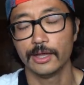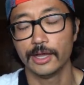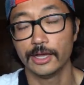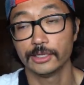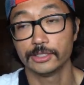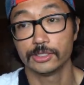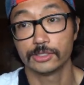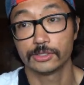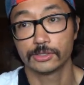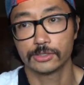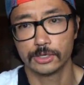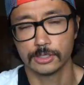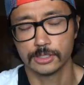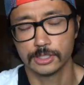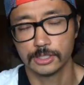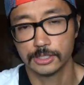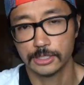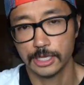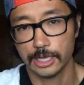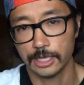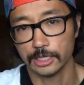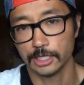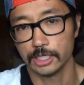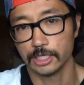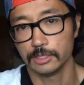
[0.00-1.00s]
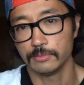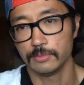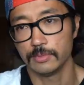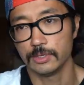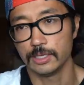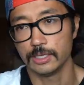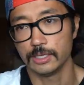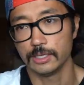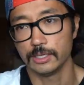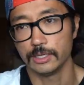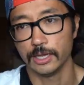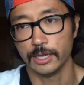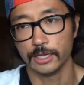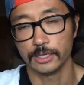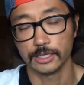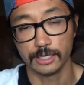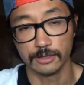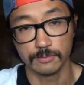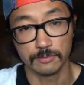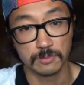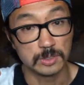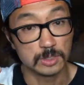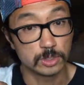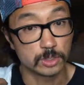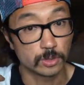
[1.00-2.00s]
as it starts telling me and
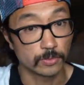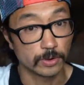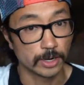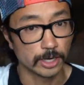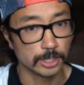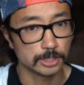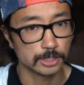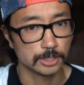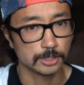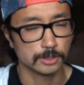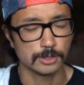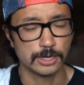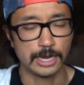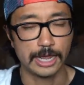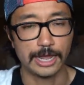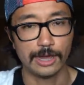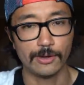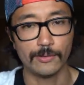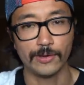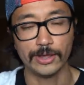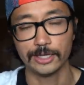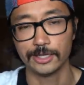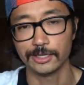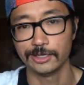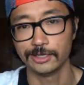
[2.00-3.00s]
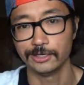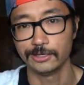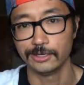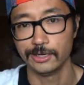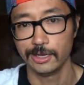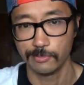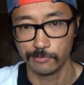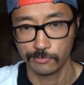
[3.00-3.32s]
giving me direction on how I can